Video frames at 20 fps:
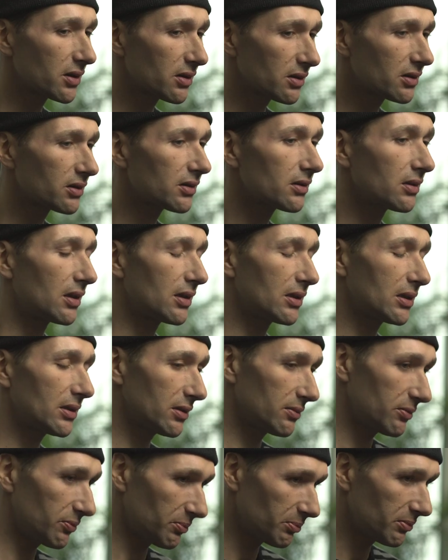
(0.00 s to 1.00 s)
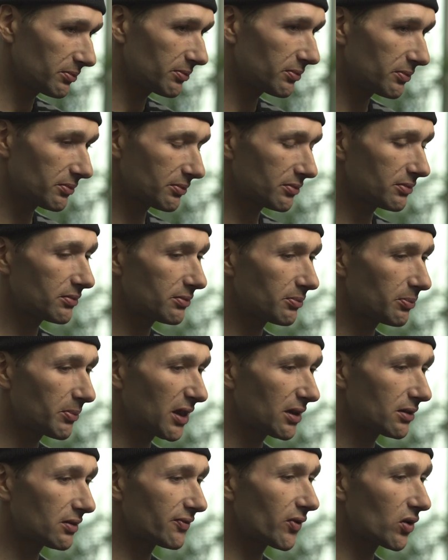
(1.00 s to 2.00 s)
since I
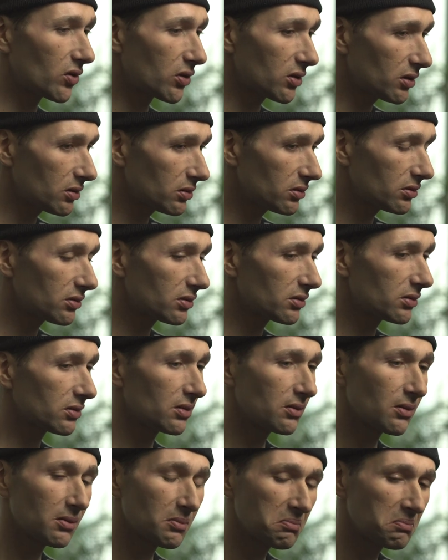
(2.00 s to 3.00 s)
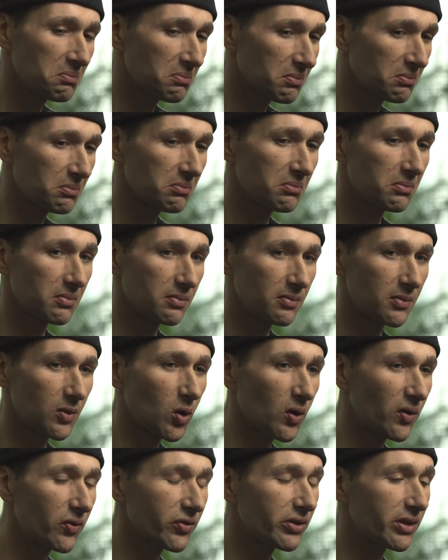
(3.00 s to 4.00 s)
met Vocal,
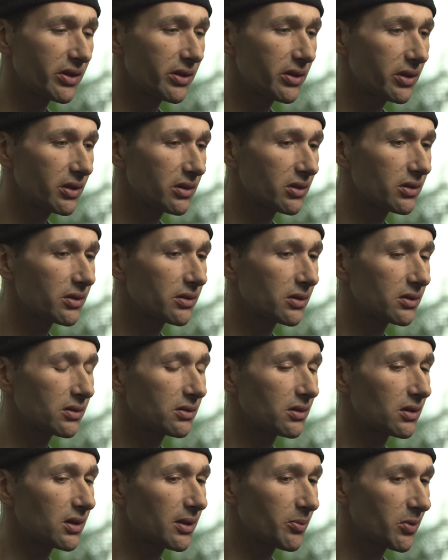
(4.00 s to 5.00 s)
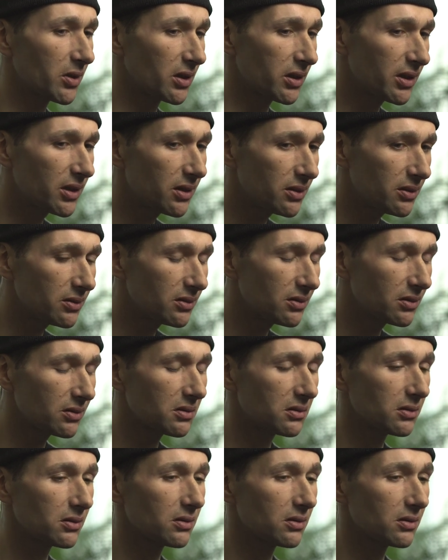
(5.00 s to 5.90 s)
over a year, I'm clean.